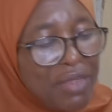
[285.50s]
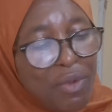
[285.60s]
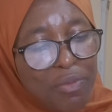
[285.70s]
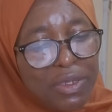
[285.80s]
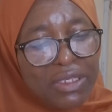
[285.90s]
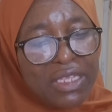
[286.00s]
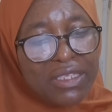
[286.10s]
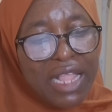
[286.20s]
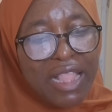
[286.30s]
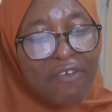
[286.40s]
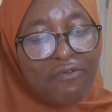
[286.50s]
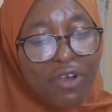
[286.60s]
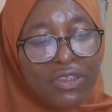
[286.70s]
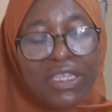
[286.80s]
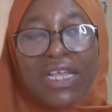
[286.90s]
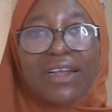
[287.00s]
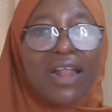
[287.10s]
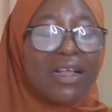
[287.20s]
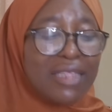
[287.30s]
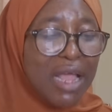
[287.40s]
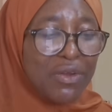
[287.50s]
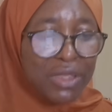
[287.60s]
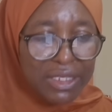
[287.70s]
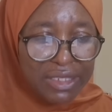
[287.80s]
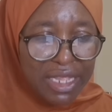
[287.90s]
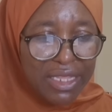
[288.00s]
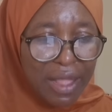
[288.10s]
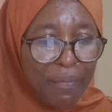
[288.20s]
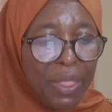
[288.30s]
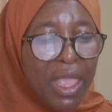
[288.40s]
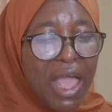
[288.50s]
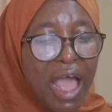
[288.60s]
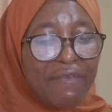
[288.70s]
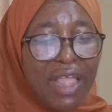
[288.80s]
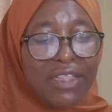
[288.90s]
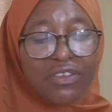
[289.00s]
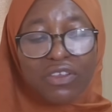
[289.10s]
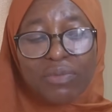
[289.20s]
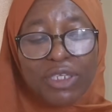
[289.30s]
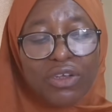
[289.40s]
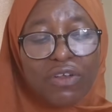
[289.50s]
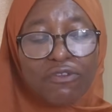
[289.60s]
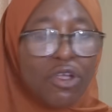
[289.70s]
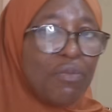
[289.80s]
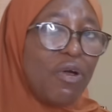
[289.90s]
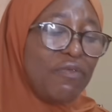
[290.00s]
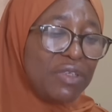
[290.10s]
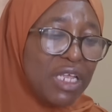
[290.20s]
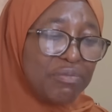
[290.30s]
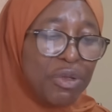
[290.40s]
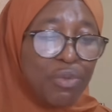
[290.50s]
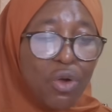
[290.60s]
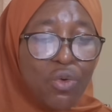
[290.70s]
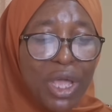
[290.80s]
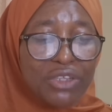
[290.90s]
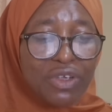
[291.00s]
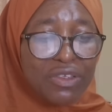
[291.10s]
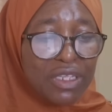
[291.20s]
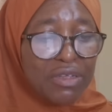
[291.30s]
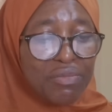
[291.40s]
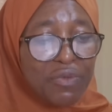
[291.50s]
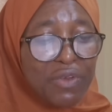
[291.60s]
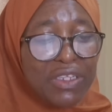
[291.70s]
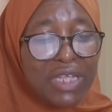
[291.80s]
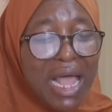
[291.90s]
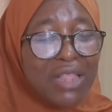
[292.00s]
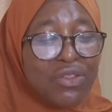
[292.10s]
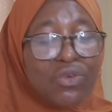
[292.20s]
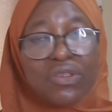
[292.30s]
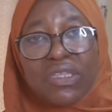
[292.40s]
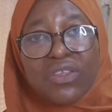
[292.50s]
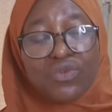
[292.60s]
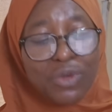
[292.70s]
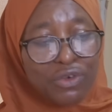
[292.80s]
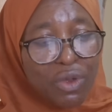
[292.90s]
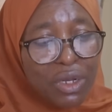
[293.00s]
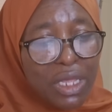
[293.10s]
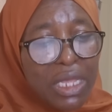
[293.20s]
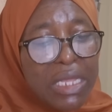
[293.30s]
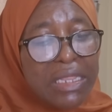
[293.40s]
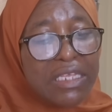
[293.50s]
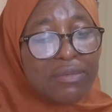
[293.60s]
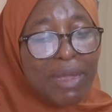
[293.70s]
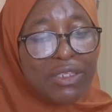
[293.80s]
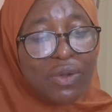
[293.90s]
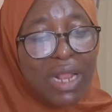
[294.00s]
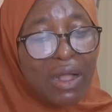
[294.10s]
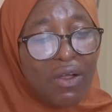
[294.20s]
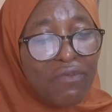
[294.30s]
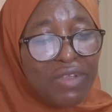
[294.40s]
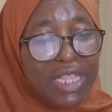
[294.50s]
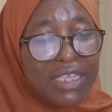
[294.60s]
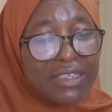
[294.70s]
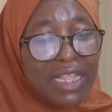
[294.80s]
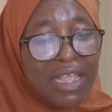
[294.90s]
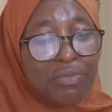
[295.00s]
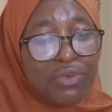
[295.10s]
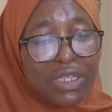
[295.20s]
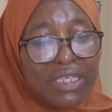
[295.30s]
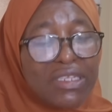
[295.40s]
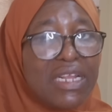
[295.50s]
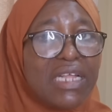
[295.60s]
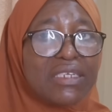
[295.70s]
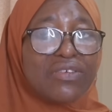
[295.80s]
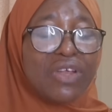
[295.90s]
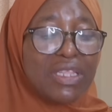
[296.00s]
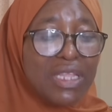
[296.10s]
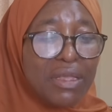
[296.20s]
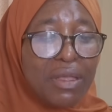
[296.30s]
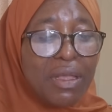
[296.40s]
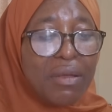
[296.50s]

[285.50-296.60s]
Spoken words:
the Bobrisky scandal forced a crackdown on the center. After the suspension of top officers, people who enjoy certain privileges had those things withdrawn. This particular confidence started protesting and threatening